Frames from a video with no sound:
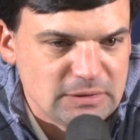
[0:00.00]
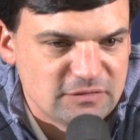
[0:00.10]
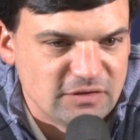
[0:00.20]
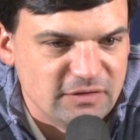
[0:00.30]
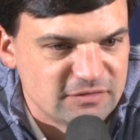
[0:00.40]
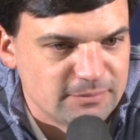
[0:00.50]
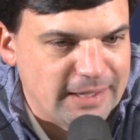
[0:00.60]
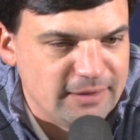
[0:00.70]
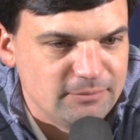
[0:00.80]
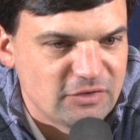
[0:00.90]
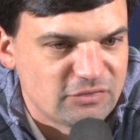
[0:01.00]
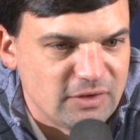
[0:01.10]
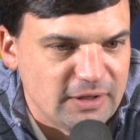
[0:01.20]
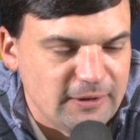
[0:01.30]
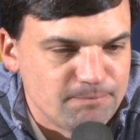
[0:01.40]
Said this about him
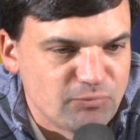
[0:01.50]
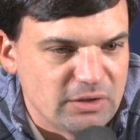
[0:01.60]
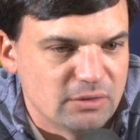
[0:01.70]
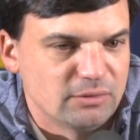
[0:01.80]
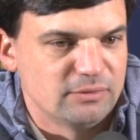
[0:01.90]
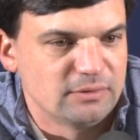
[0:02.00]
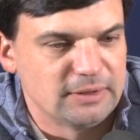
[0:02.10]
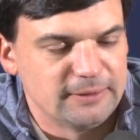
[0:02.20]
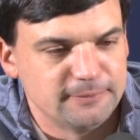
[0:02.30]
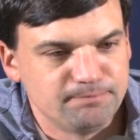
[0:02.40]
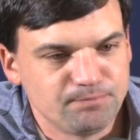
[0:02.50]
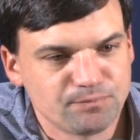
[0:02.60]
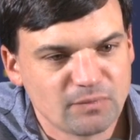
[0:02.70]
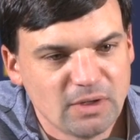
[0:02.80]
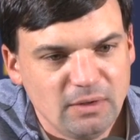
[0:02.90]
yesterday. I know,
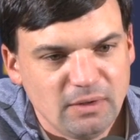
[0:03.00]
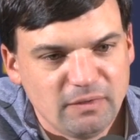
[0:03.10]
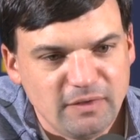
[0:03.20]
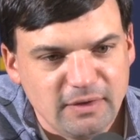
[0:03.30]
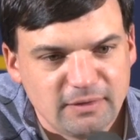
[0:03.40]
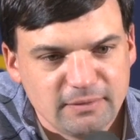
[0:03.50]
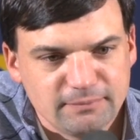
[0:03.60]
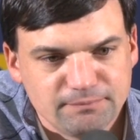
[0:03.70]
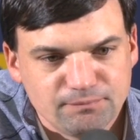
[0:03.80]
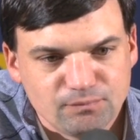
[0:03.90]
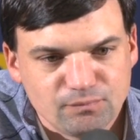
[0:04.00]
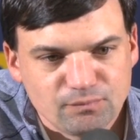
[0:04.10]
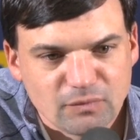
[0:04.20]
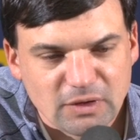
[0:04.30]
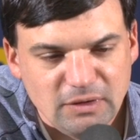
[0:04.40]
think,
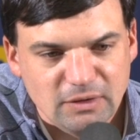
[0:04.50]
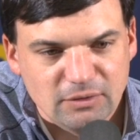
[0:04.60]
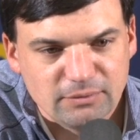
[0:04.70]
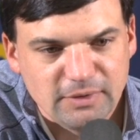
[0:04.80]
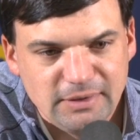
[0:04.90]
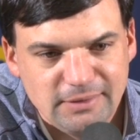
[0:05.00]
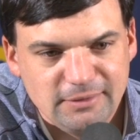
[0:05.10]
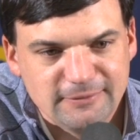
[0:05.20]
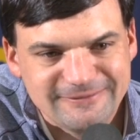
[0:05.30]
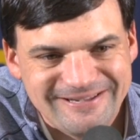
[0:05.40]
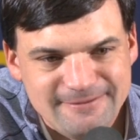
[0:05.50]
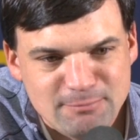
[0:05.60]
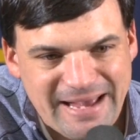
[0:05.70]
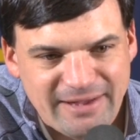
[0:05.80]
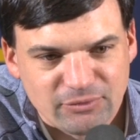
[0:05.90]
you know, he
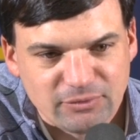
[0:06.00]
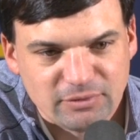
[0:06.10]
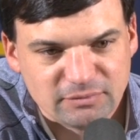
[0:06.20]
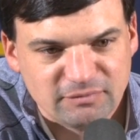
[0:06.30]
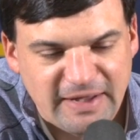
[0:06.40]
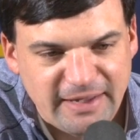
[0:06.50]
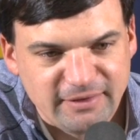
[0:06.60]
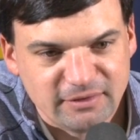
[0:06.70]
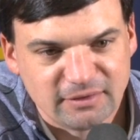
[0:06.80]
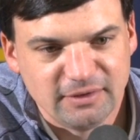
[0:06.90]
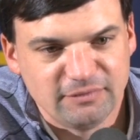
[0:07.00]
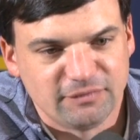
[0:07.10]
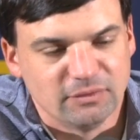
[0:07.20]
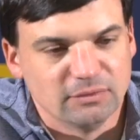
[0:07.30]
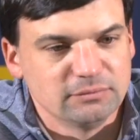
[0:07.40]
battled valiantly
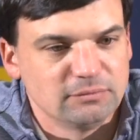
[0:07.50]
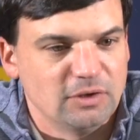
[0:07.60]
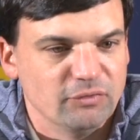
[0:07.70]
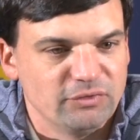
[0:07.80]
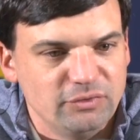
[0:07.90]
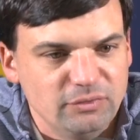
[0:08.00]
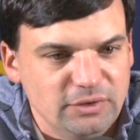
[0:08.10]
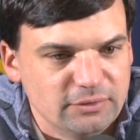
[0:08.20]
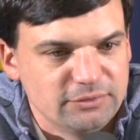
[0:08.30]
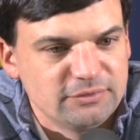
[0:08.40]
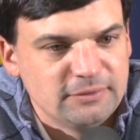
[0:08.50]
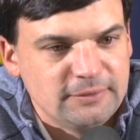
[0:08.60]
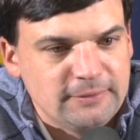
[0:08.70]
for over 2 years.